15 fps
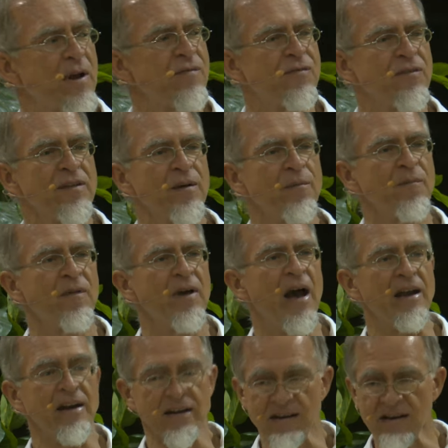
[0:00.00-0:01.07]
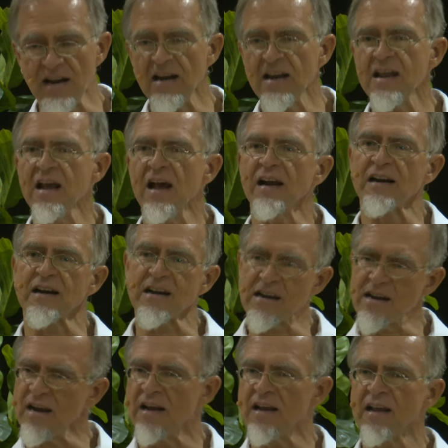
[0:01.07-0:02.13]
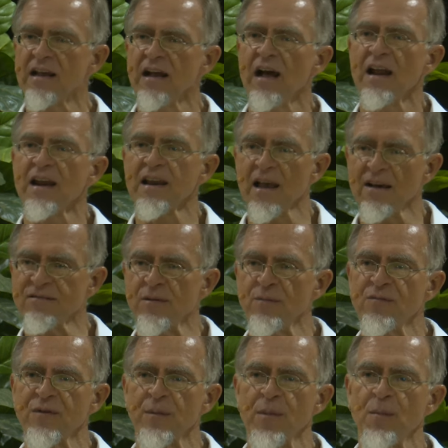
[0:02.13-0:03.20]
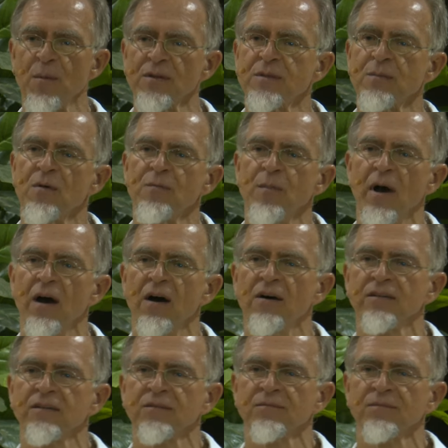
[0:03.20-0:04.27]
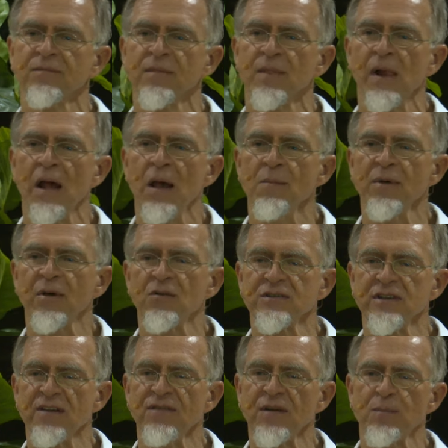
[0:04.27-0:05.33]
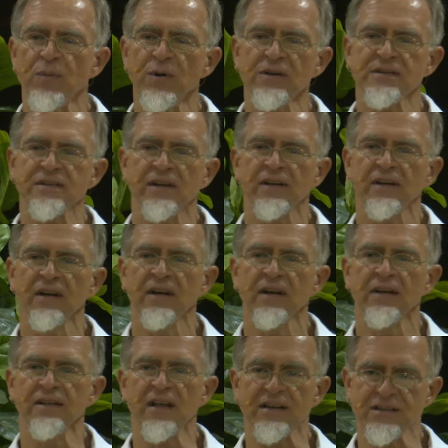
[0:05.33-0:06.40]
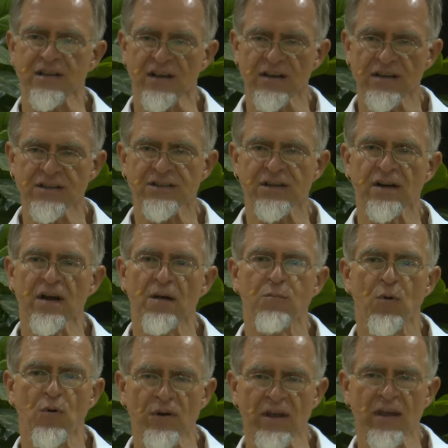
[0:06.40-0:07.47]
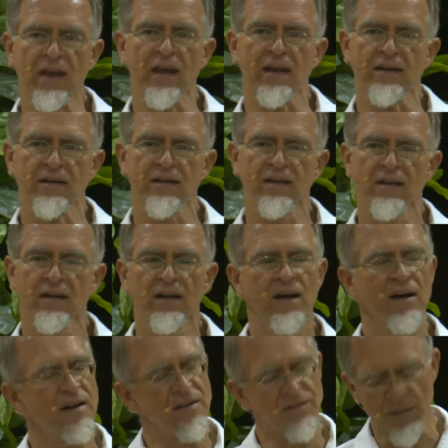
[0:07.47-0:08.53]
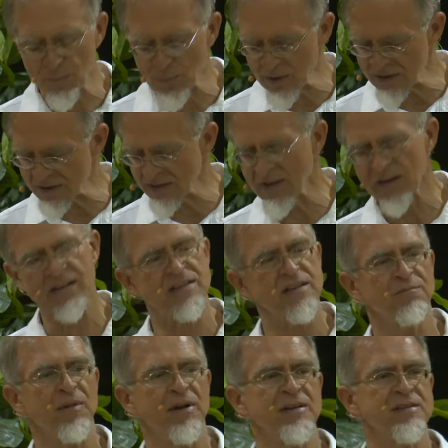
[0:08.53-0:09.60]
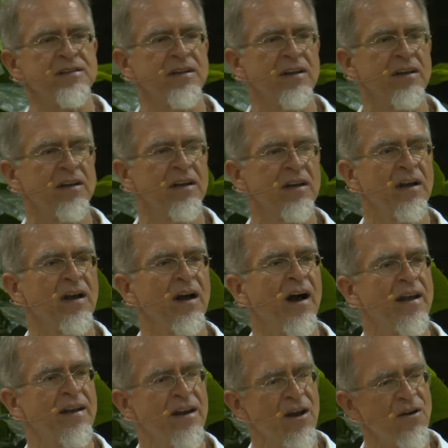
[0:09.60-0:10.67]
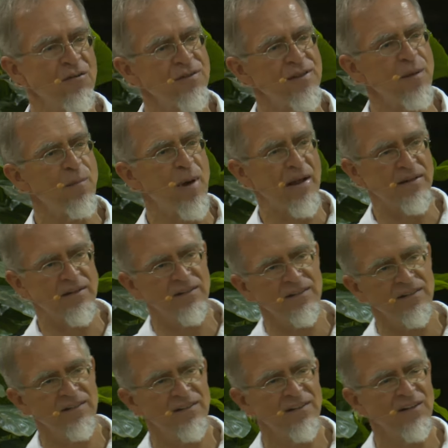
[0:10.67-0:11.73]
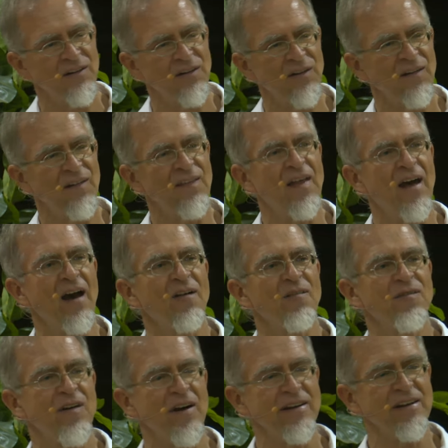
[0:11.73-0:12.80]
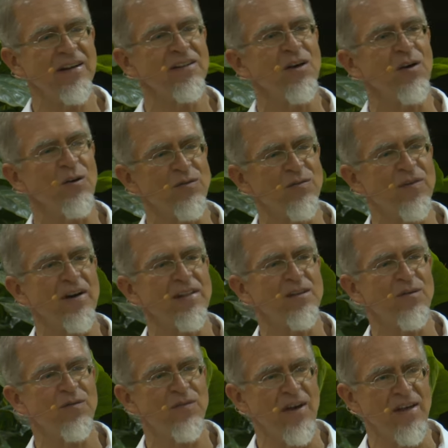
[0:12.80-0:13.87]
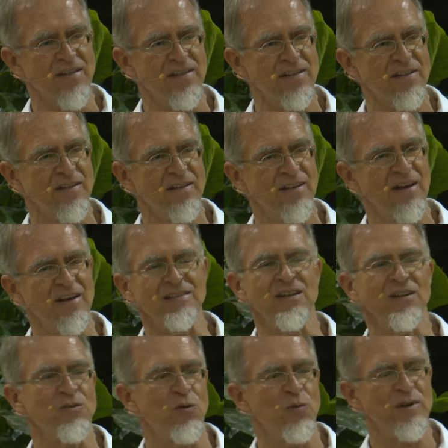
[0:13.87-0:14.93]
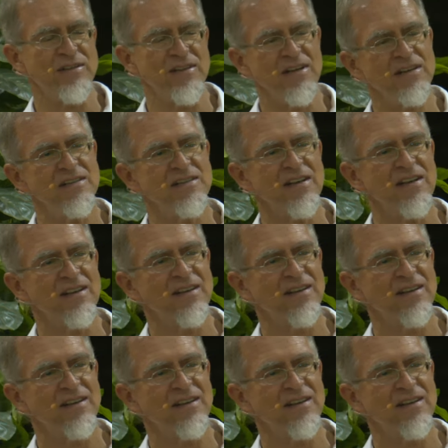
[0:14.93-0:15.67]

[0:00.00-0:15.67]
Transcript: for them. I really, really love them from the bottom of my heart. Because every person that is a Christian, a born again, and every person that is in ministry, I know their battle. They are fighting the good fight of faith. It's not always easy.